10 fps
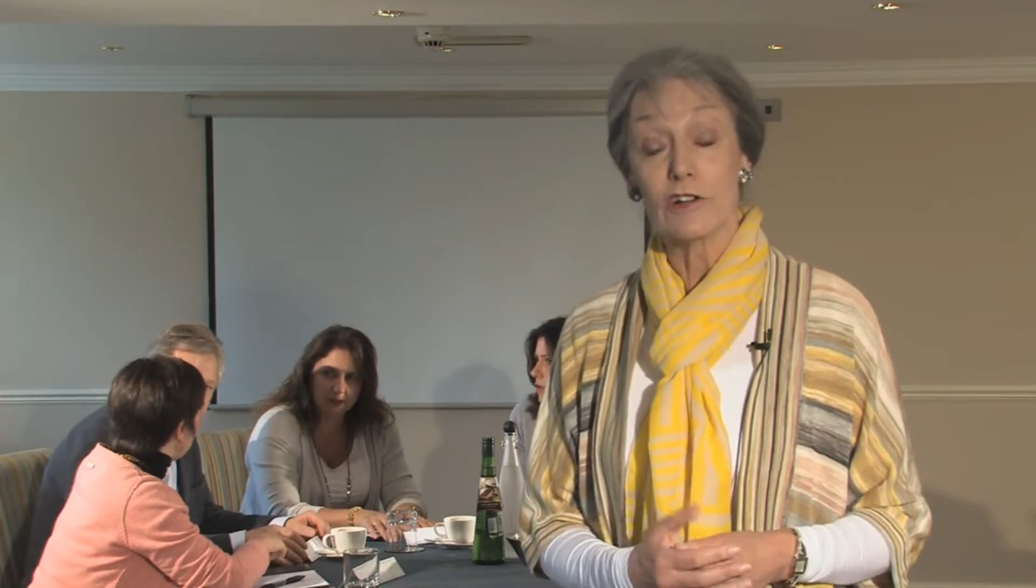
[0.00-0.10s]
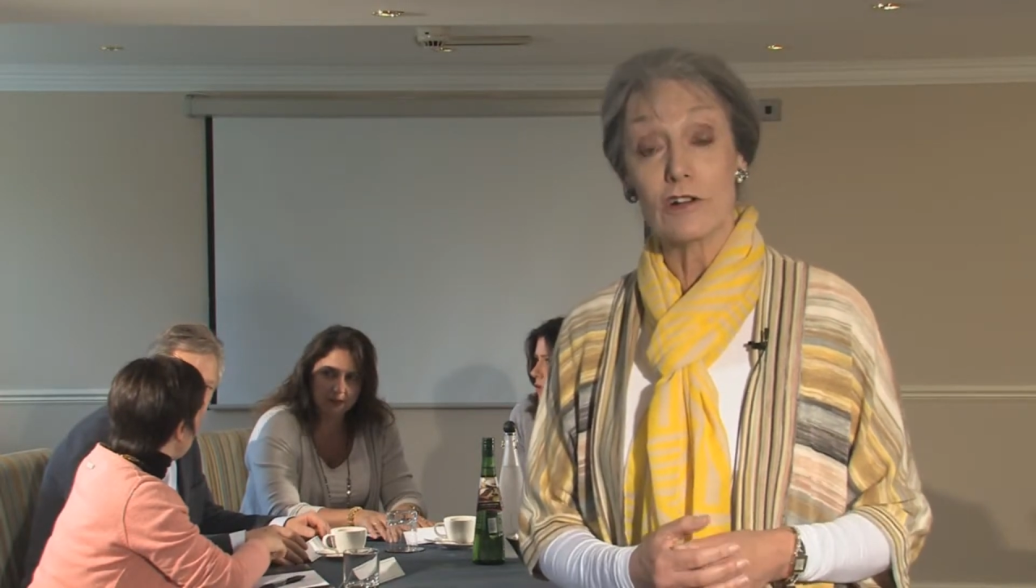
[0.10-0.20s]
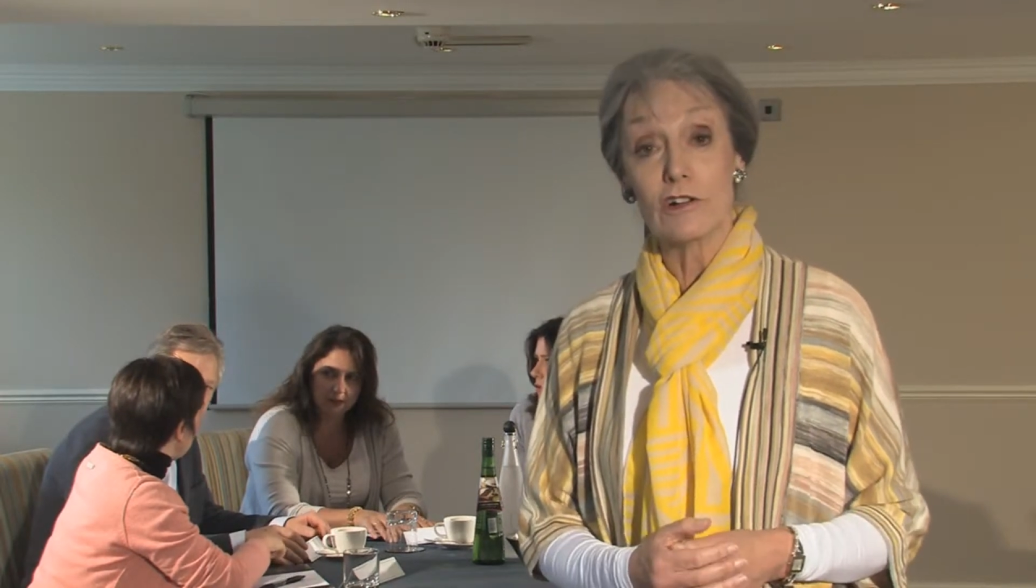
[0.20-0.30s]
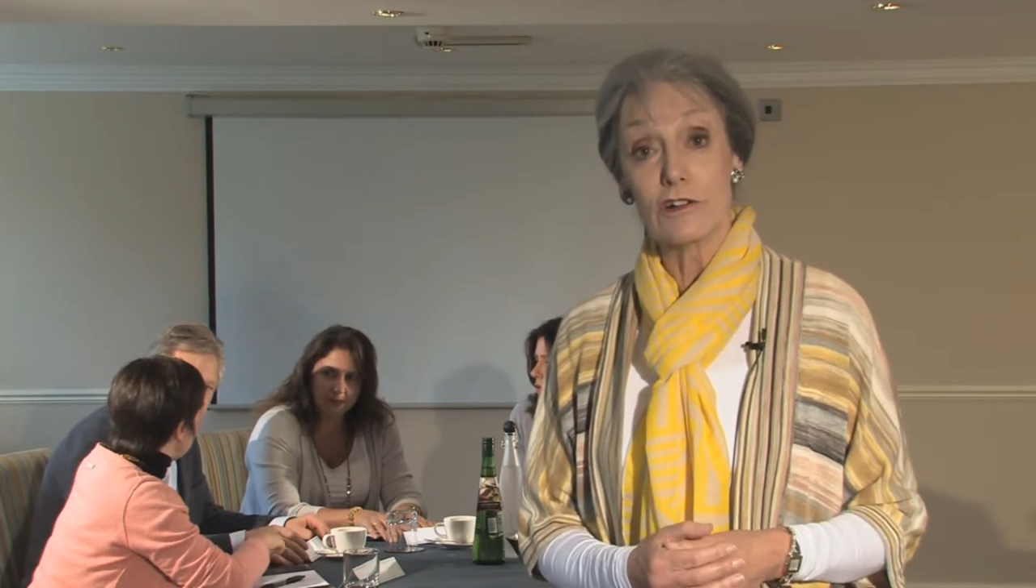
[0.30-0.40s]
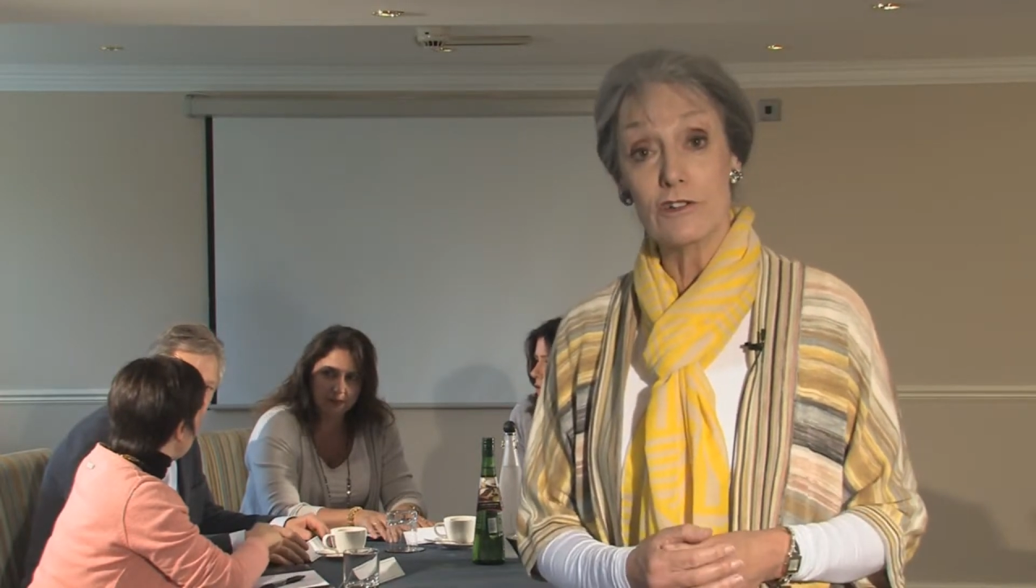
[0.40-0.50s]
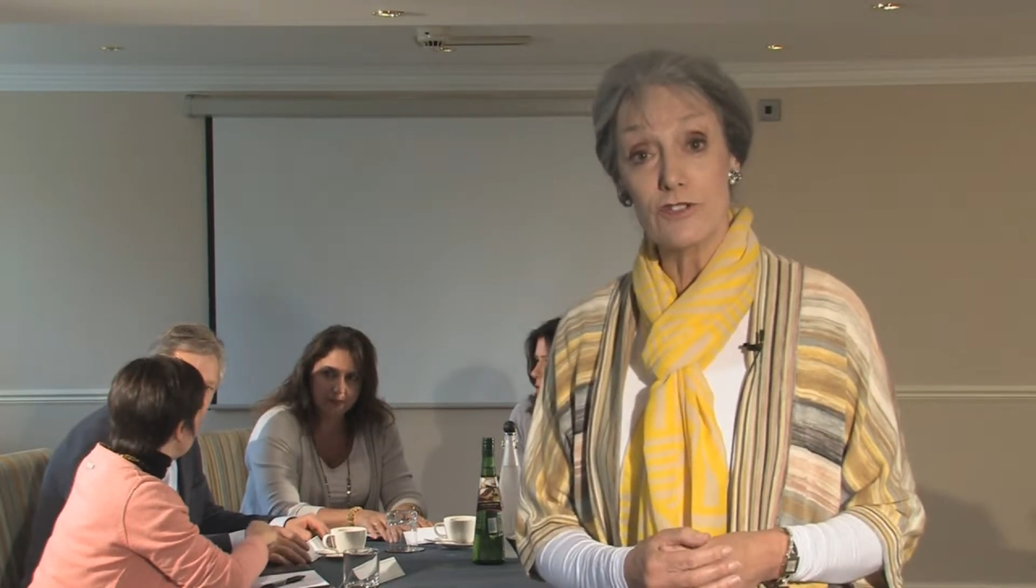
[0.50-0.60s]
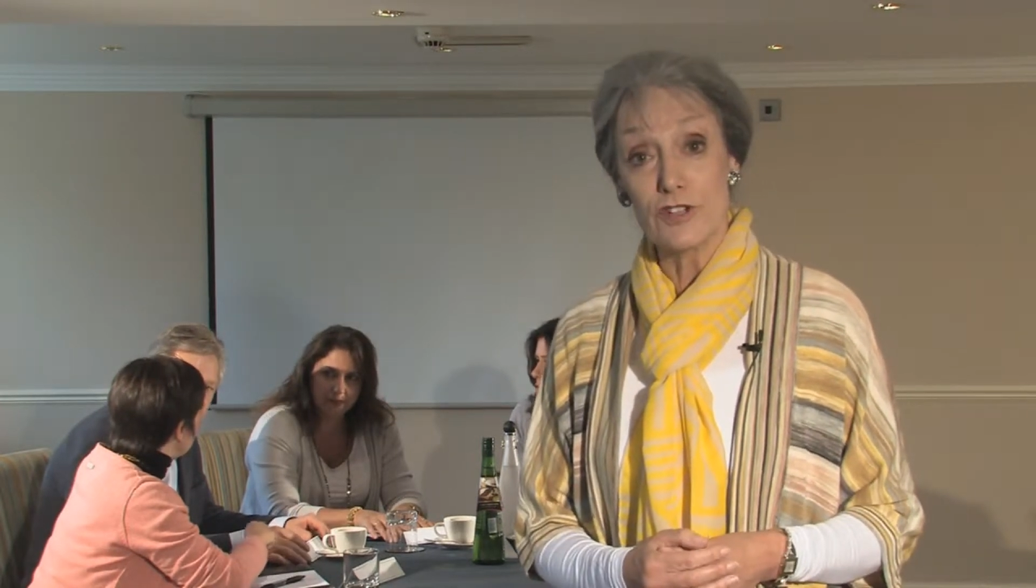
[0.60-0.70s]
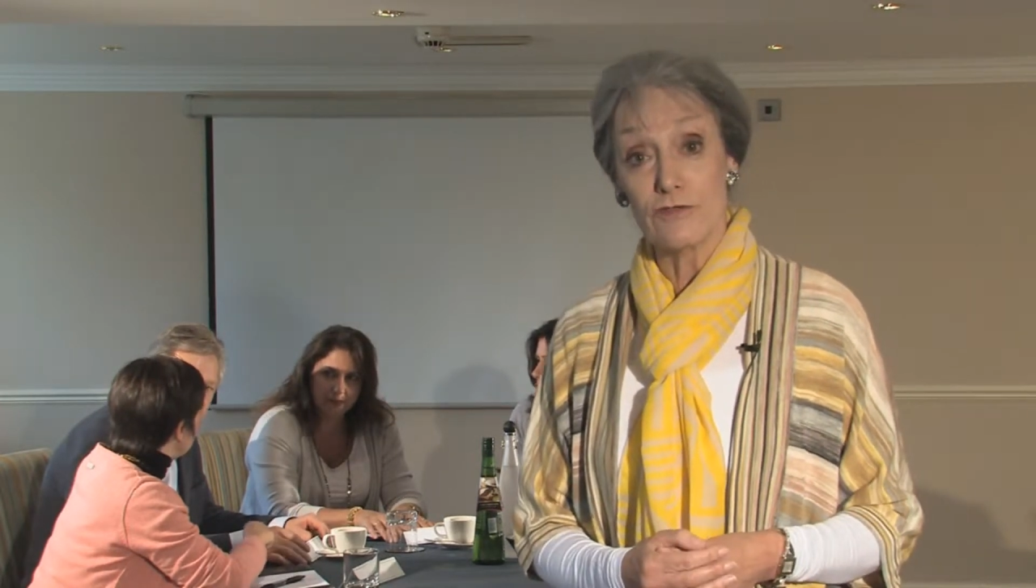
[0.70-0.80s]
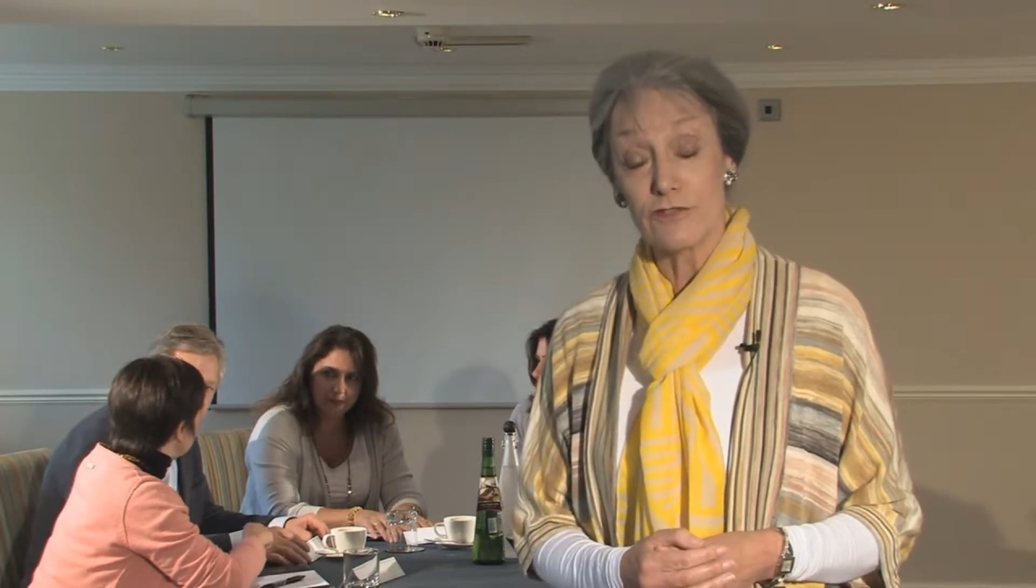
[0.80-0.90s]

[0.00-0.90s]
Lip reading: conclusion